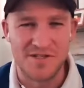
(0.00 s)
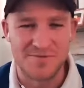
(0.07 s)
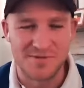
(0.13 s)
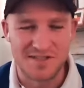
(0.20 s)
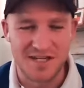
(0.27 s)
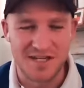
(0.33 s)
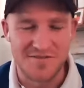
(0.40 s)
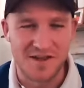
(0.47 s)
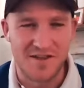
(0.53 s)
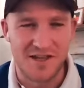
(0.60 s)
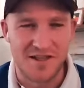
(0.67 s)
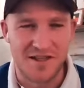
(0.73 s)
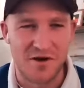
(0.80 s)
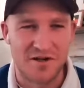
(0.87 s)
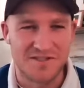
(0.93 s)
Was, even though they
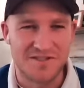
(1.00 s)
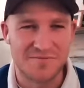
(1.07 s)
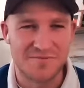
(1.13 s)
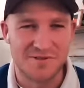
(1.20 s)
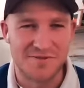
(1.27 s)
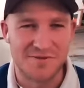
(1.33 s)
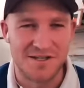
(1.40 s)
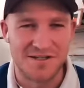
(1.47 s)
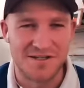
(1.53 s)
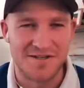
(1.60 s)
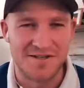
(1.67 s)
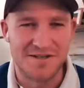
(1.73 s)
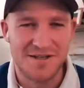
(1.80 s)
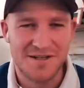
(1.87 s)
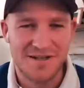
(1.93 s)
lost, was when
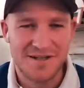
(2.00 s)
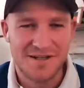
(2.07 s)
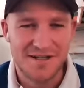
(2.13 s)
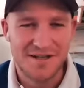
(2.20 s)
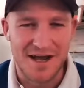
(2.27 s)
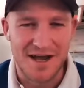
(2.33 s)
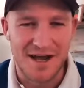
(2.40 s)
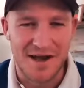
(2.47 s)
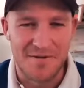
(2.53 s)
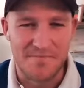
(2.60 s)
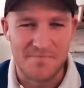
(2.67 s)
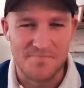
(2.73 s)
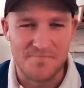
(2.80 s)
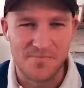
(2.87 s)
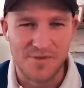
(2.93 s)

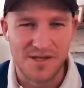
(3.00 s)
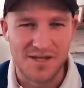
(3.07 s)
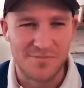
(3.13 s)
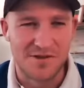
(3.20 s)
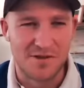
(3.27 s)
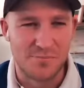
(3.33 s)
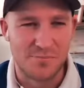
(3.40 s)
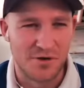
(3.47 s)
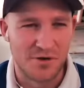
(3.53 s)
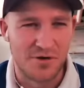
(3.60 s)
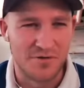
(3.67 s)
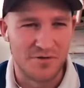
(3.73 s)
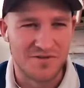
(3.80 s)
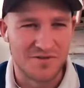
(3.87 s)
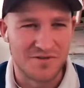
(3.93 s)
him and
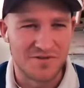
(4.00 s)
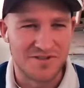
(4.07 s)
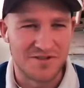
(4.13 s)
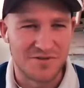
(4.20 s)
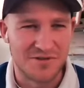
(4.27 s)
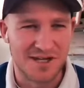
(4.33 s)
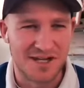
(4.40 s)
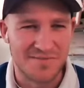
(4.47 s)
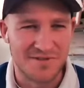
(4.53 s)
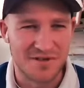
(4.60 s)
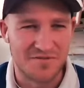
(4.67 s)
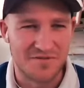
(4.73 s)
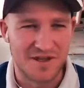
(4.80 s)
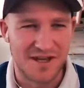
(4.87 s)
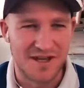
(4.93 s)
LeBron took 2 games
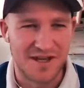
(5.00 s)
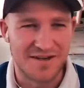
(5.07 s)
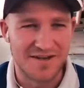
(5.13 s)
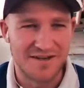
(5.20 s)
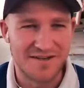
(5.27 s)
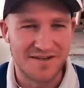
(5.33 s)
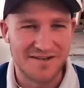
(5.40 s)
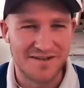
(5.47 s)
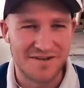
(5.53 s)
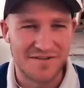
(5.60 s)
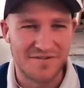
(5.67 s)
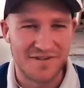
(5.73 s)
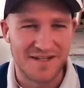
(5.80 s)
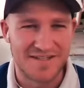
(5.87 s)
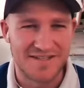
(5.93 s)
off that
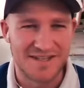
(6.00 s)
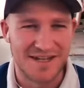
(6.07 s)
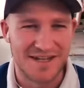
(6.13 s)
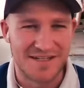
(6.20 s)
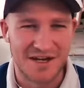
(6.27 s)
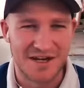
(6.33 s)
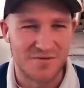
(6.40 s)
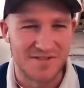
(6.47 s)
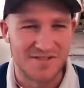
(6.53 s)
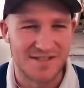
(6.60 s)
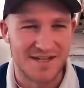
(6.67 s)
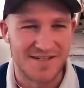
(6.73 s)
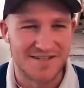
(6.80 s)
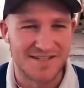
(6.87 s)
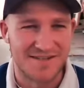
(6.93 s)
Golden
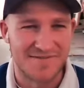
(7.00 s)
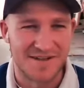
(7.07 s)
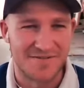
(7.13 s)
State team.